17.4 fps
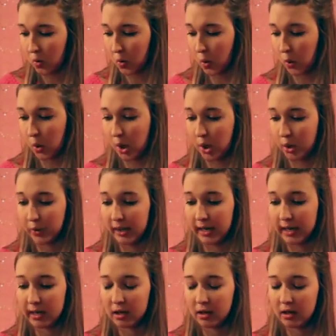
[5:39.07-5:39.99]
or
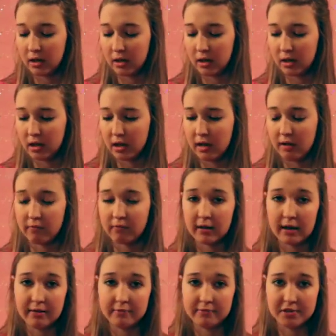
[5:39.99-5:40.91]
like if
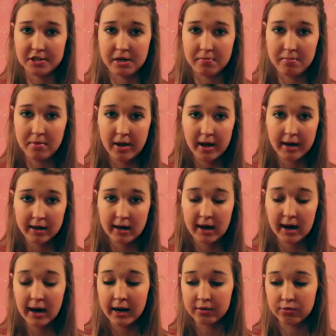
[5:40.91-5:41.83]
I have gym that
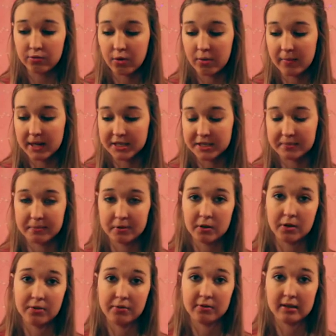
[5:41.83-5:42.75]
day, I throw my gym
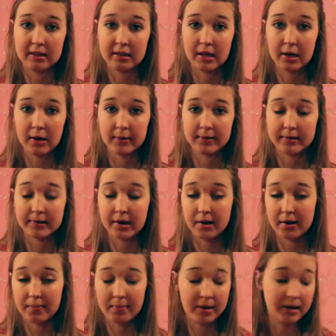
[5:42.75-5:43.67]
clothes in there. It's
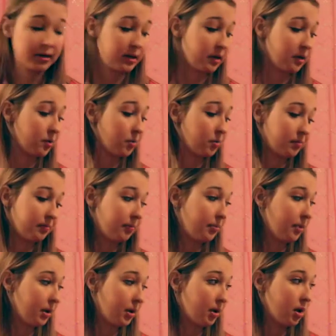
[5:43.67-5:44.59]
not a big deal.
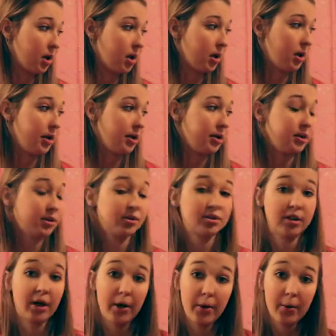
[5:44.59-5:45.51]

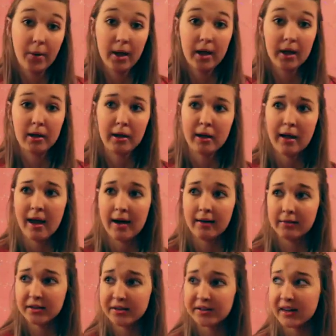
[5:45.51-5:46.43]
So
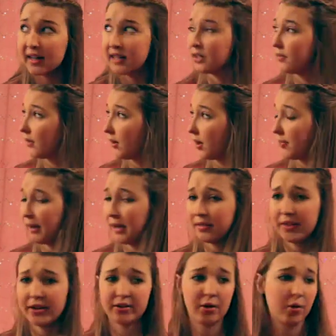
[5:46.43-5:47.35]
how do you guys feel
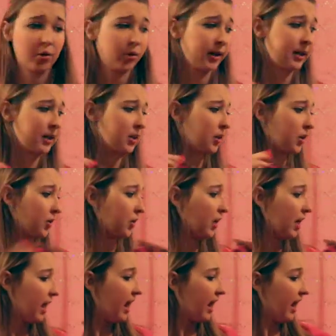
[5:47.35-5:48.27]
about this whole like
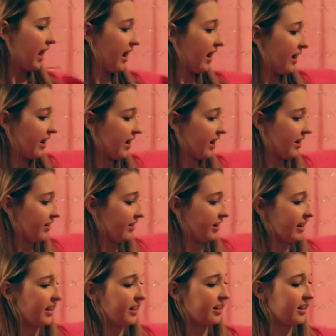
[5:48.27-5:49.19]
little
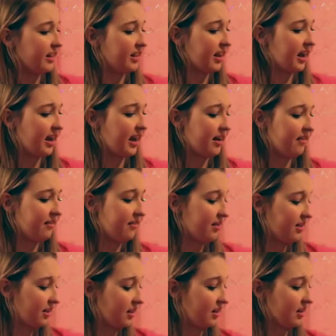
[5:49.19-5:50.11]
area that I
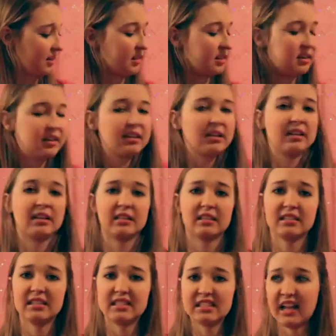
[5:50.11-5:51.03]
have
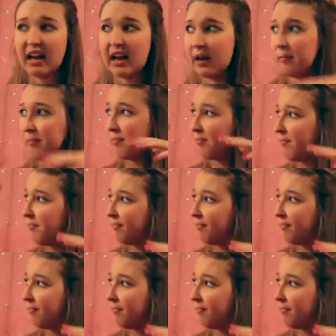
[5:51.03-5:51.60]
set up